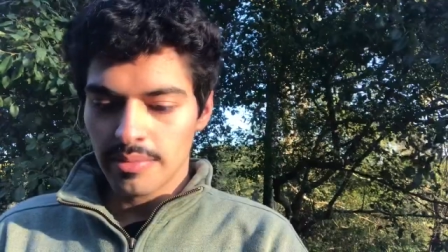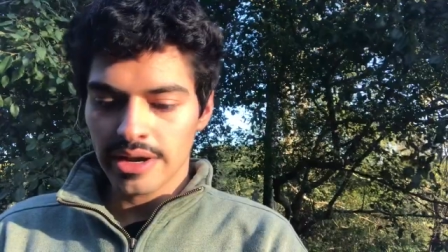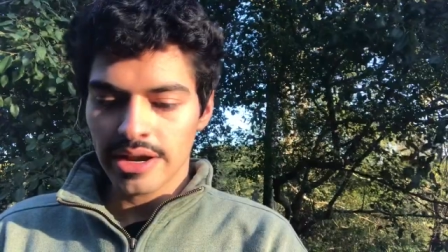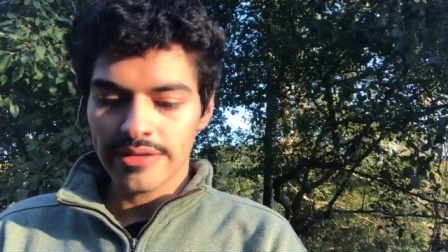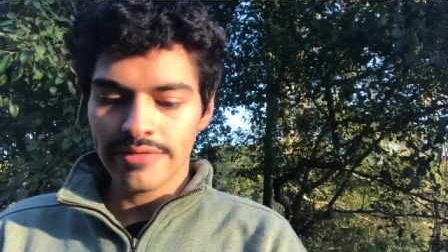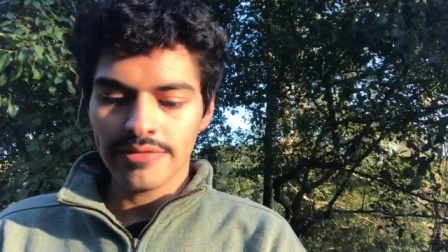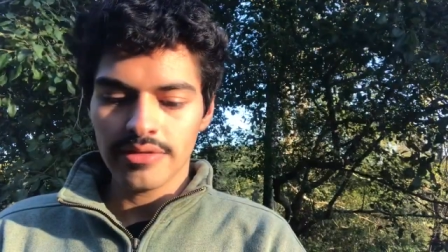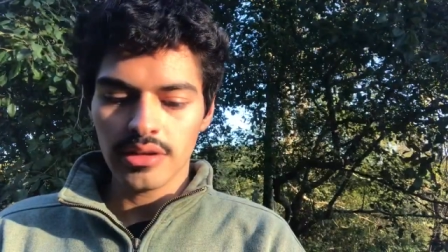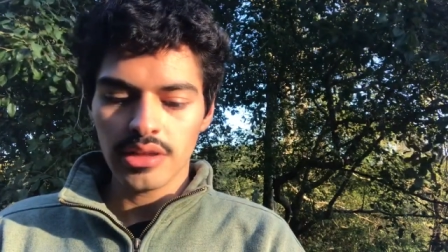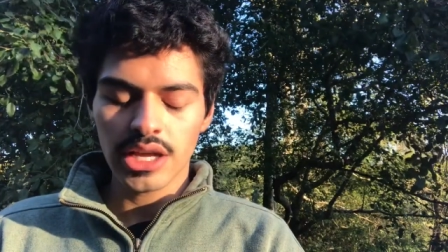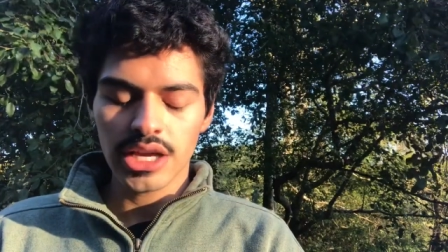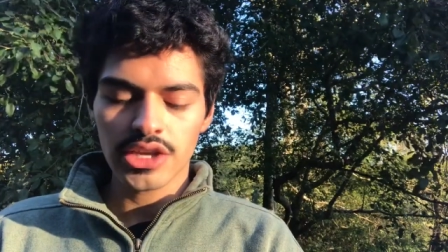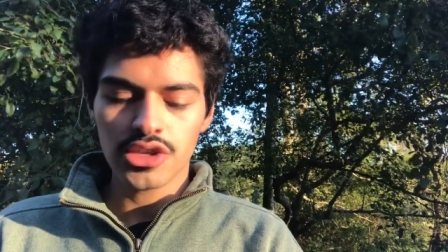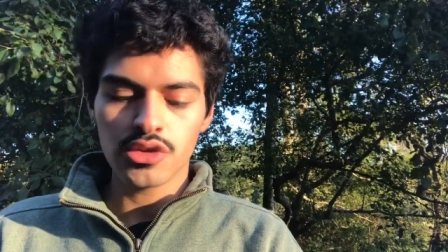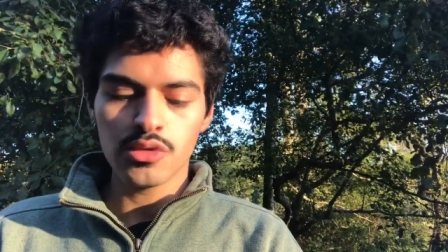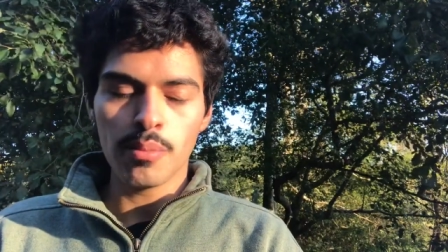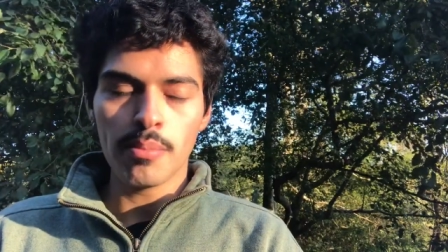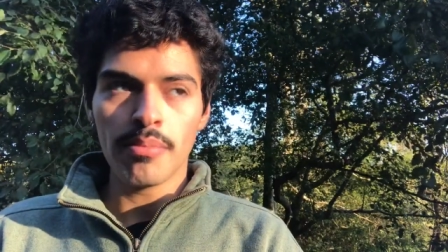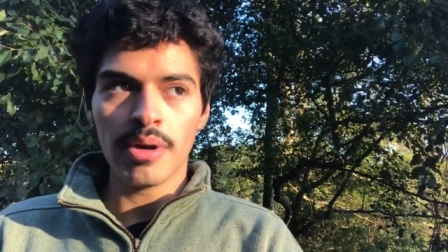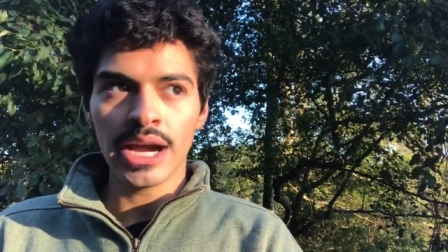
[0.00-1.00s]
but I feel like
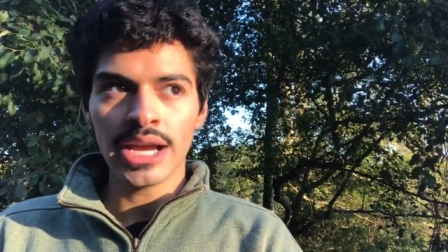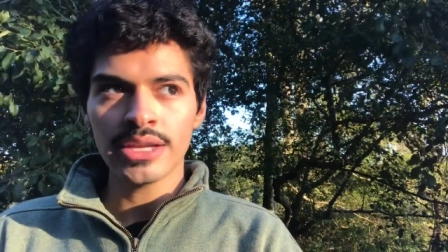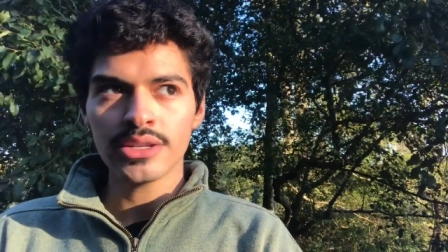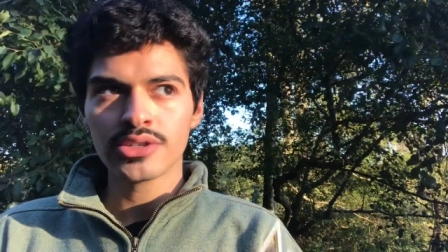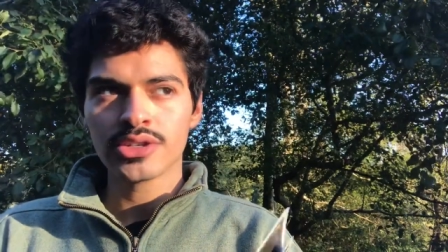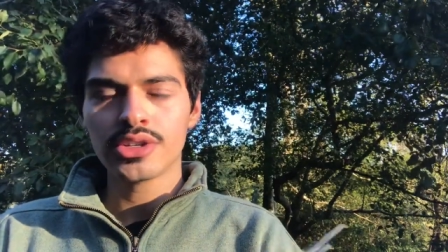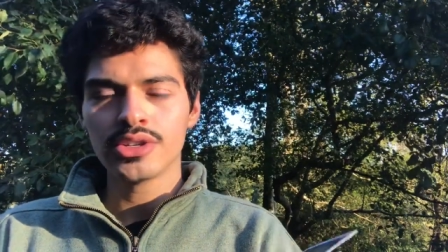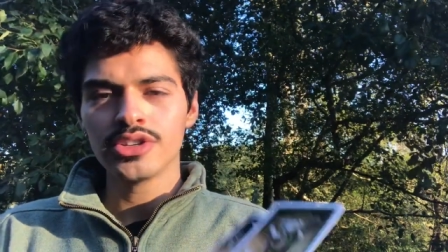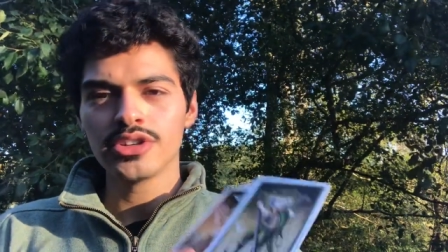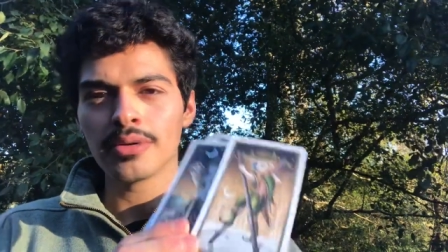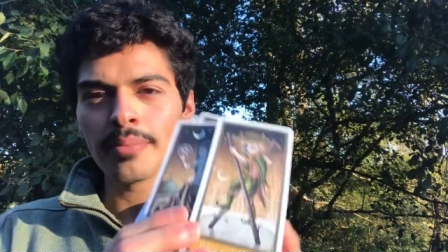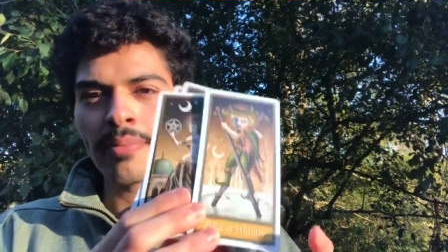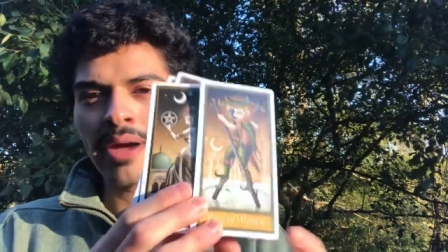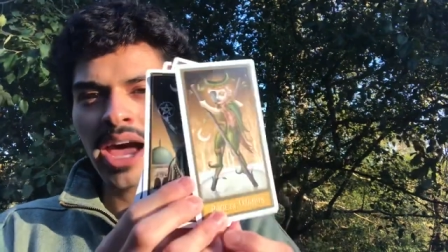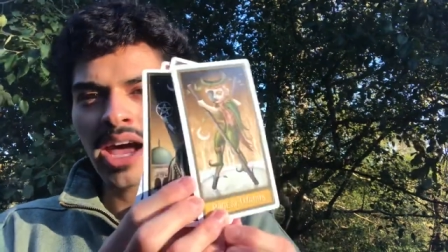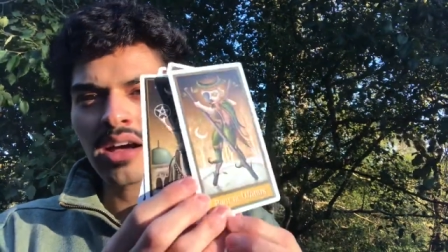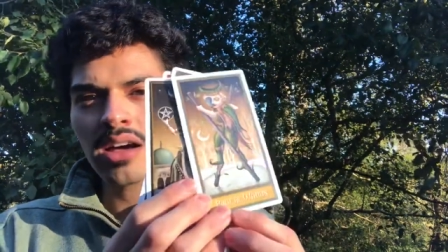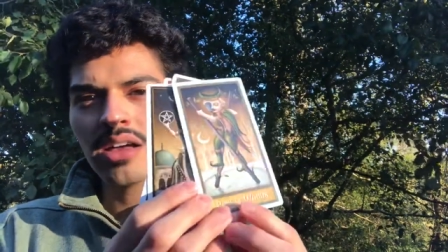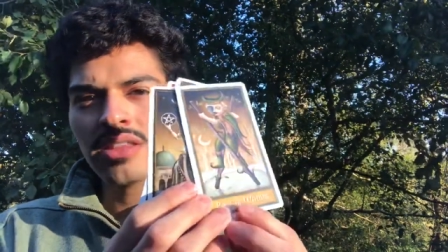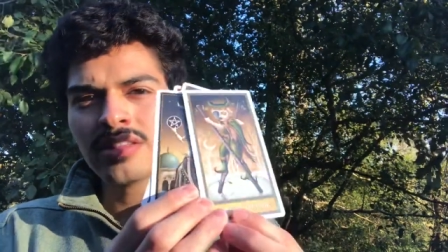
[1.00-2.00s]
you might turn your
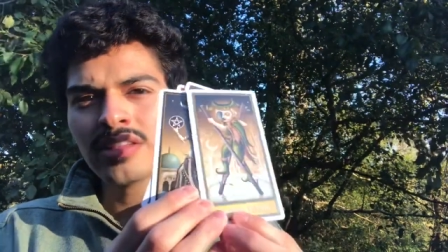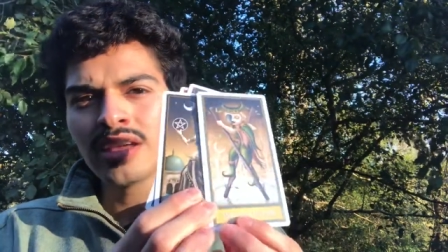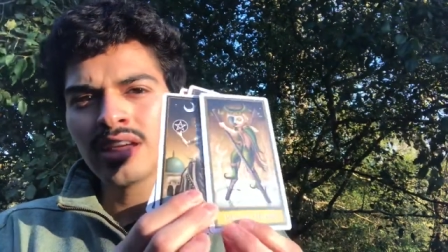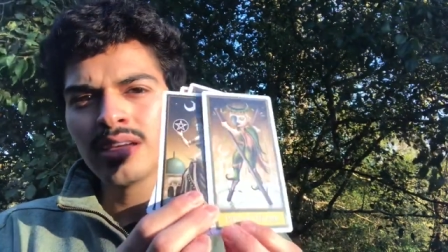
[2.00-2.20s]
back on